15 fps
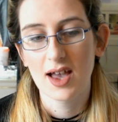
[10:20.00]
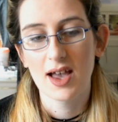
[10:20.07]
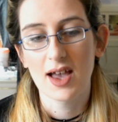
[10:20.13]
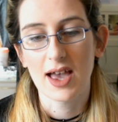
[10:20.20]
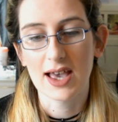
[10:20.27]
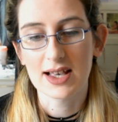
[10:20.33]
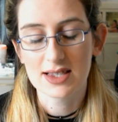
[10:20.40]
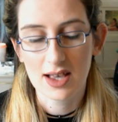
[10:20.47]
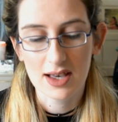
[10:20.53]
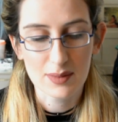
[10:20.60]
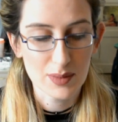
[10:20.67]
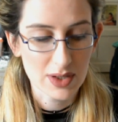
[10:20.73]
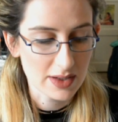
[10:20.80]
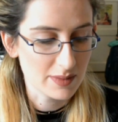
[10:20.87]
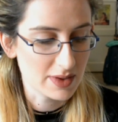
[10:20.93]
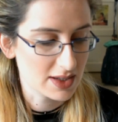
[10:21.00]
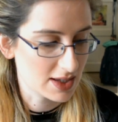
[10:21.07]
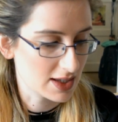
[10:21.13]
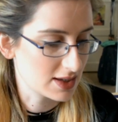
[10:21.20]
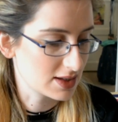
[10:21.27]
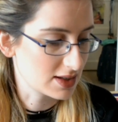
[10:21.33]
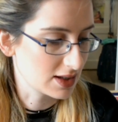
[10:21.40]
it's like me and my
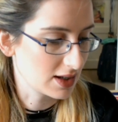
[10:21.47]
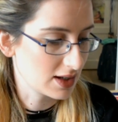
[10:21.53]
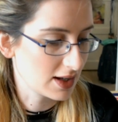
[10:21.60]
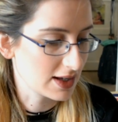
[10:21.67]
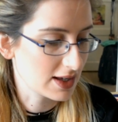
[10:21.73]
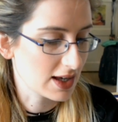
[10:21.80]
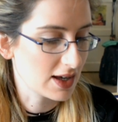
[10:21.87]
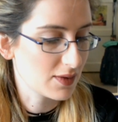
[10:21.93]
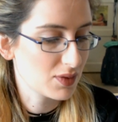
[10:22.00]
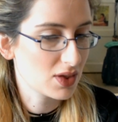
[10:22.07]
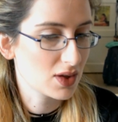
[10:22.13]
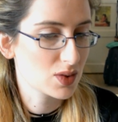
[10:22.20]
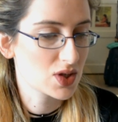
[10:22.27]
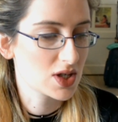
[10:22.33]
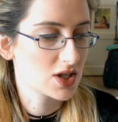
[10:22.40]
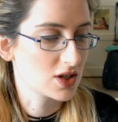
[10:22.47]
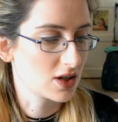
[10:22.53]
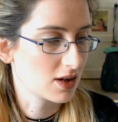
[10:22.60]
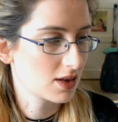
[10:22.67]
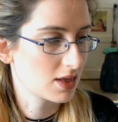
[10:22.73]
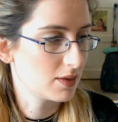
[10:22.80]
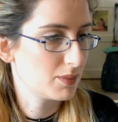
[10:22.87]
sister. Like, even though she's
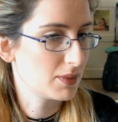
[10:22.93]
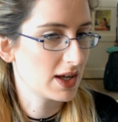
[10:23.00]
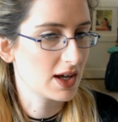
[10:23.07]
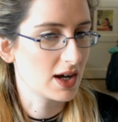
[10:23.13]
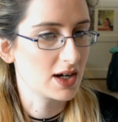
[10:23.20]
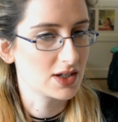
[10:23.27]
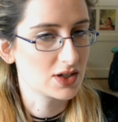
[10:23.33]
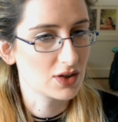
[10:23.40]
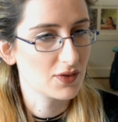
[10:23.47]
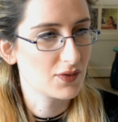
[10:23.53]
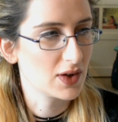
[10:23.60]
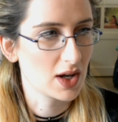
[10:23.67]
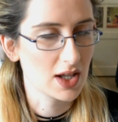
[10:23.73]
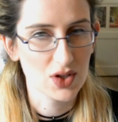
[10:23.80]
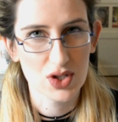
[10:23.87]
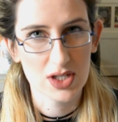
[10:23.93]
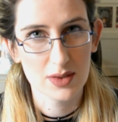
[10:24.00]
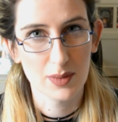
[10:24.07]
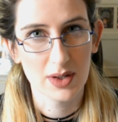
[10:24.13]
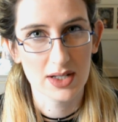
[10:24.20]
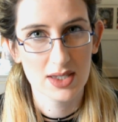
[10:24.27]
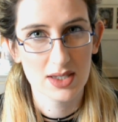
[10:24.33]
younger than me, I do feel like she's
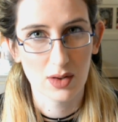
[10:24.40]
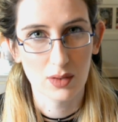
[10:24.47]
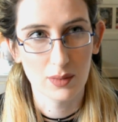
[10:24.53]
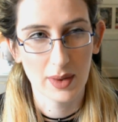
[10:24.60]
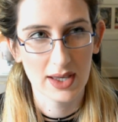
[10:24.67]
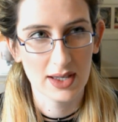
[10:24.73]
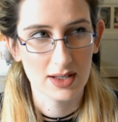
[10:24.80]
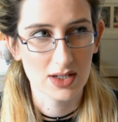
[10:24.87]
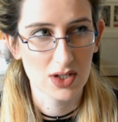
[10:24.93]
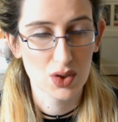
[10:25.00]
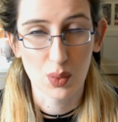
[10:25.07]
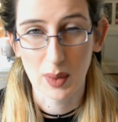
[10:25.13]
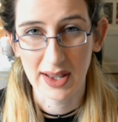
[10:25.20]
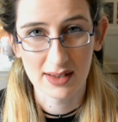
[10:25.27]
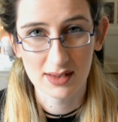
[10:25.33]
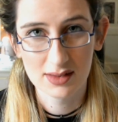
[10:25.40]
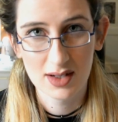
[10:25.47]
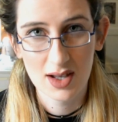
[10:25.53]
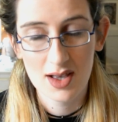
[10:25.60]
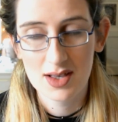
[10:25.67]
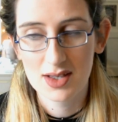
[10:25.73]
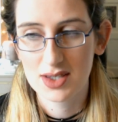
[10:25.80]
my soulmate and twin.
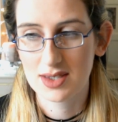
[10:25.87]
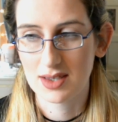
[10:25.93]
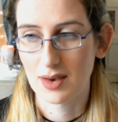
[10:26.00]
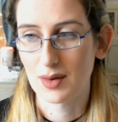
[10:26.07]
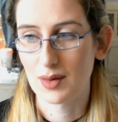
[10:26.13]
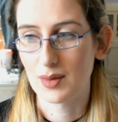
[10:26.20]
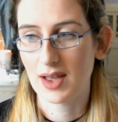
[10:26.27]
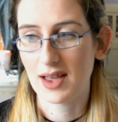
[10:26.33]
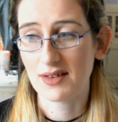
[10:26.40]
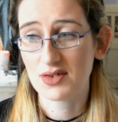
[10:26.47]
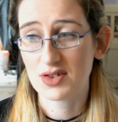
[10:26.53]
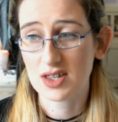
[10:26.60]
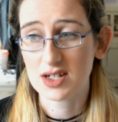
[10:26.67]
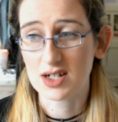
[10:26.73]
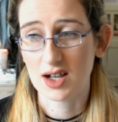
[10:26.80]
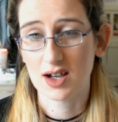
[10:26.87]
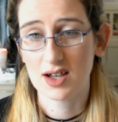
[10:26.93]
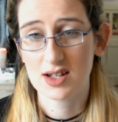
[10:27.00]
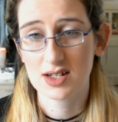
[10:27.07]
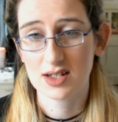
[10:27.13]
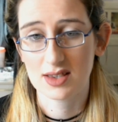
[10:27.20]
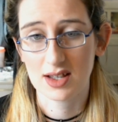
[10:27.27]
So if she
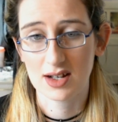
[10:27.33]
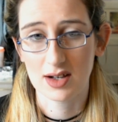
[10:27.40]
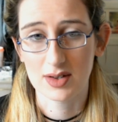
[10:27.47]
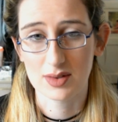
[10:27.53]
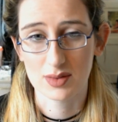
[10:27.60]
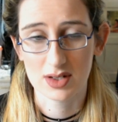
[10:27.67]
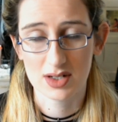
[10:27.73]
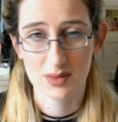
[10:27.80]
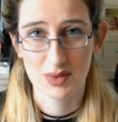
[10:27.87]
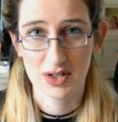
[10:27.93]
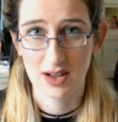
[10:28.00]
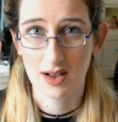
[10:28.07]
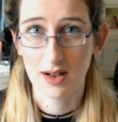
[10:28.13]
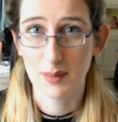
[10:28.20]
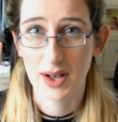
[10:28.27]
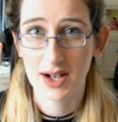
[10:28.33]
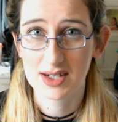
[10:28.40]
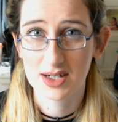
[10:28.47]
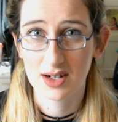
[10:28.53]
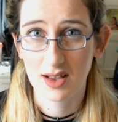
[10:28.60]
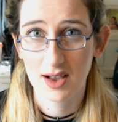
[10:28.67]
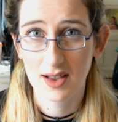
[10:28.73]
died, then I would want to bring her back
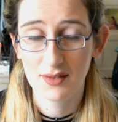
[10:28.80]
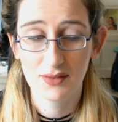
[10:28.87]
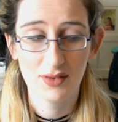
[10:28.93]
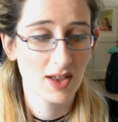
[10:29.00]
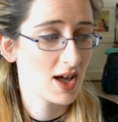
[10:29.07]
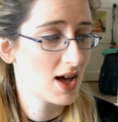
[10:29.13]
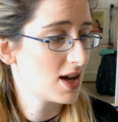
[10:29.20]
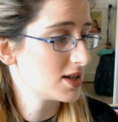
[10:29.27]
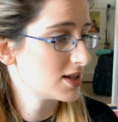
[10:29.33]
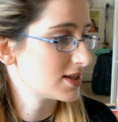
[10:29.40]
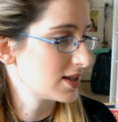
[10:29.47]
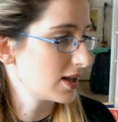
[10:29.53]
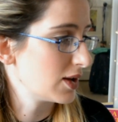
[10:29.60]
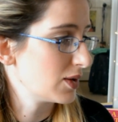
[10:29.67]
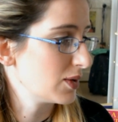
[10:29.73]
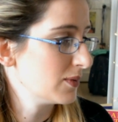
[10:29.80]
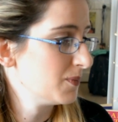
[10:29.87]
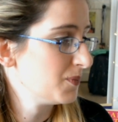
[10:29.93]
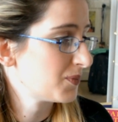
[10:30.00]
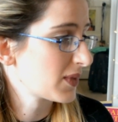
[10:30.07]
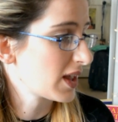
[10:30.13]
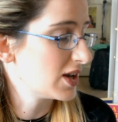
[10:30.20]
to life. So
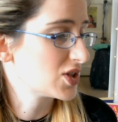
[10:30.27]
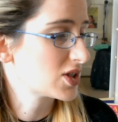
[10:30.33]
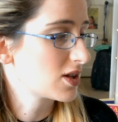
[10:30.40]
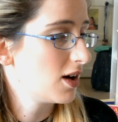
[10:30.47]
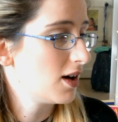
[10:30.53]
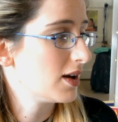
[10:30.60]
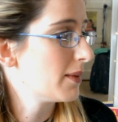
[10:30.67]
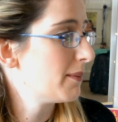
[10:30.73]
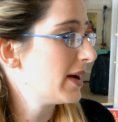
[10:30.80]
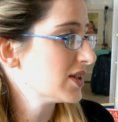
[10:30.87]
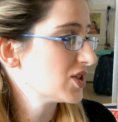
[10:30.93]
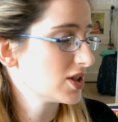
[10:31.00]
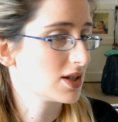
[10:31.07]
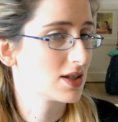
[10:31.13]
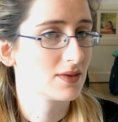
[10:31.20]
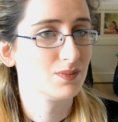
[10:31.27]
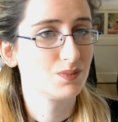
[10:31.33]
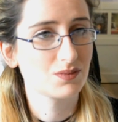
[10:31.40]
I just can't imagine.